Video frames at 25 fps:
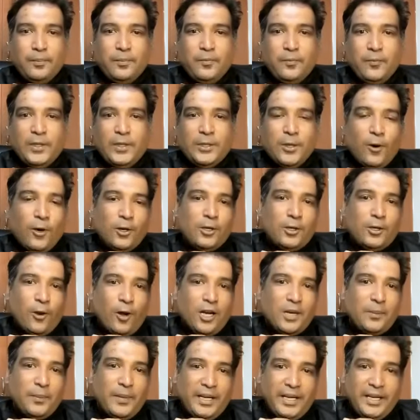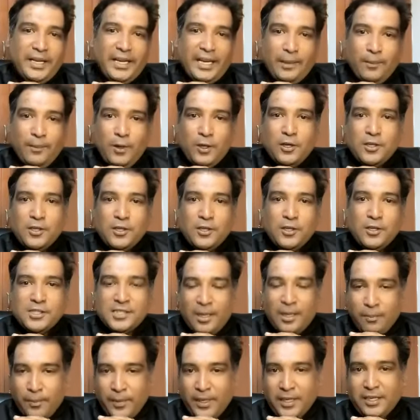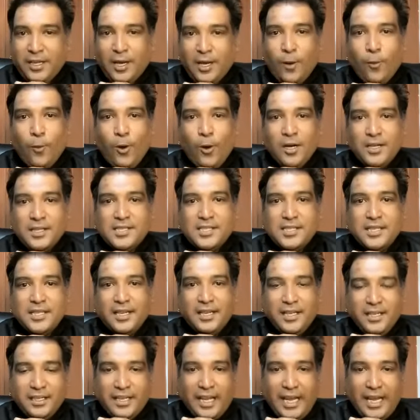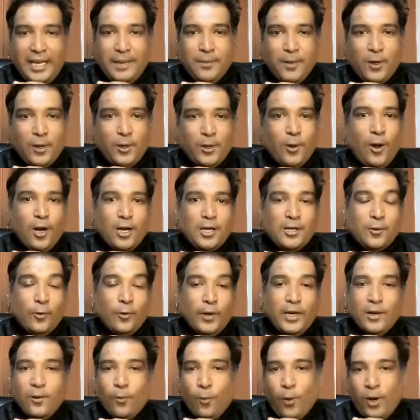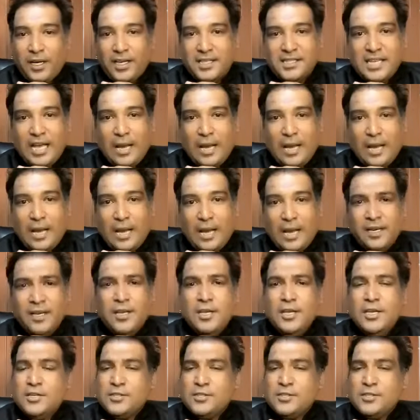without not being able to submit awards in time or not knowing what is happening.